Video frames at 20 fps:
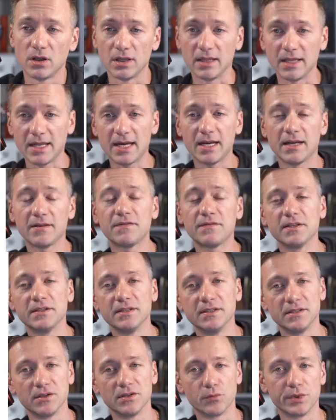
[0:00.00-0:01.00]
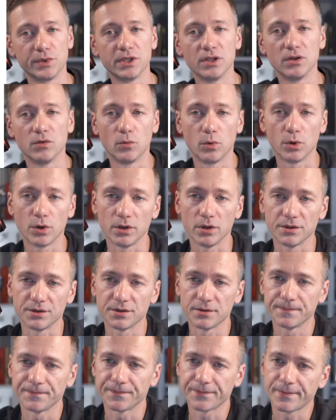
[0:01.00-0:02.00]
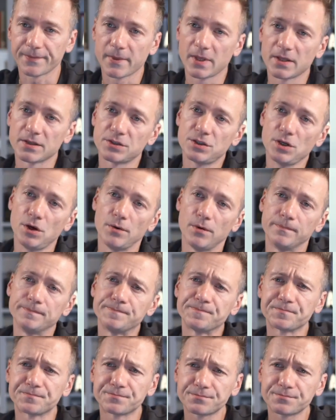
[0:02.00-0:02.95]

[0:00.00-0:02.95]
life and in the real world. So